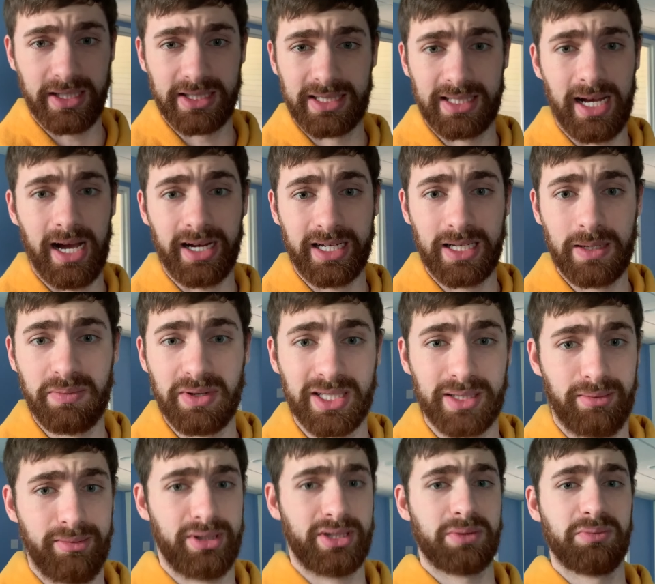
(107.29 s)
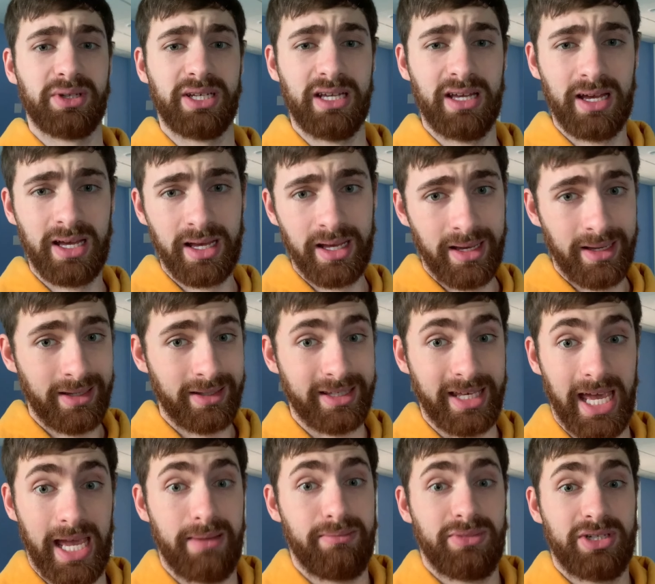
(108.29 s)
It's not going to be something that's going to be
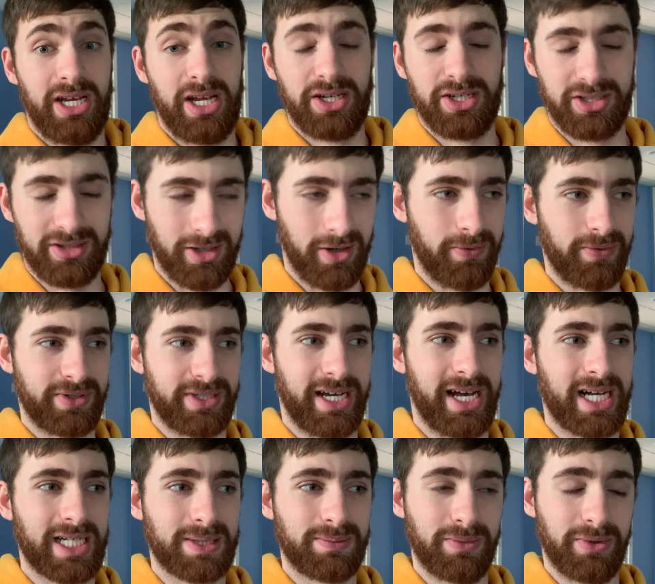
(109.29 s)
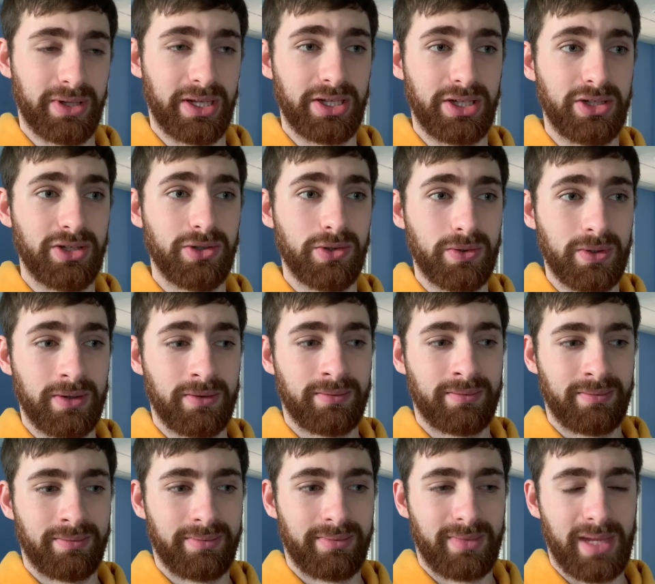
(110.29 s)
game-changing, though, for Jacksonville. They do
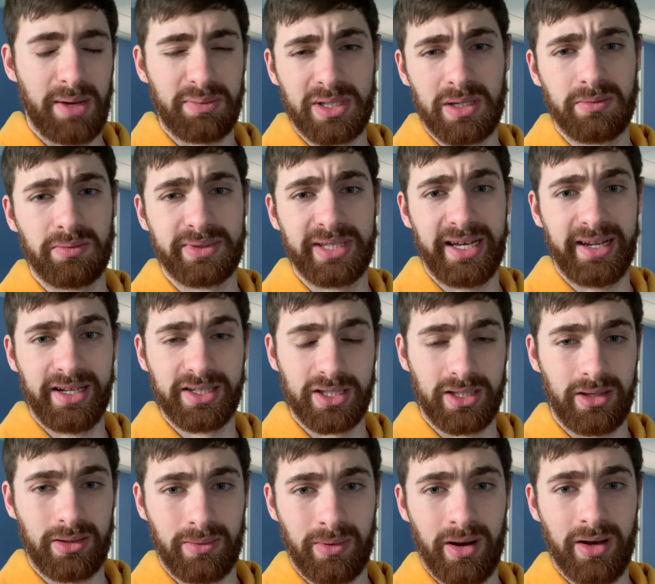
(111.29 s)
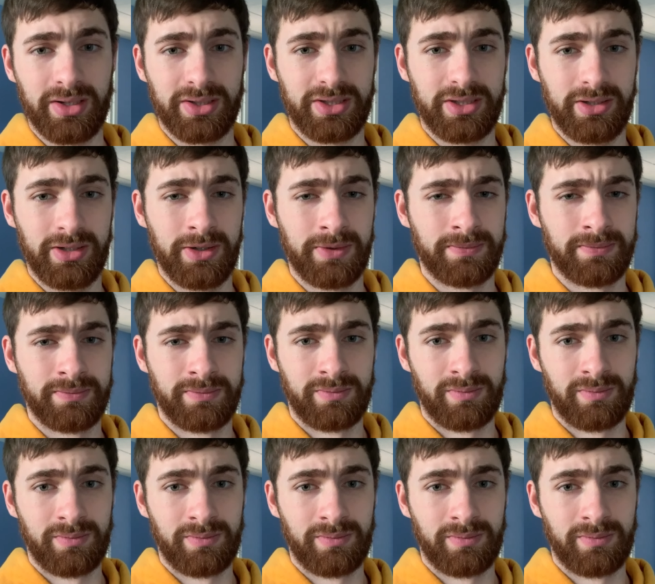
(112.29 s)
have a couple tight ends on the roster.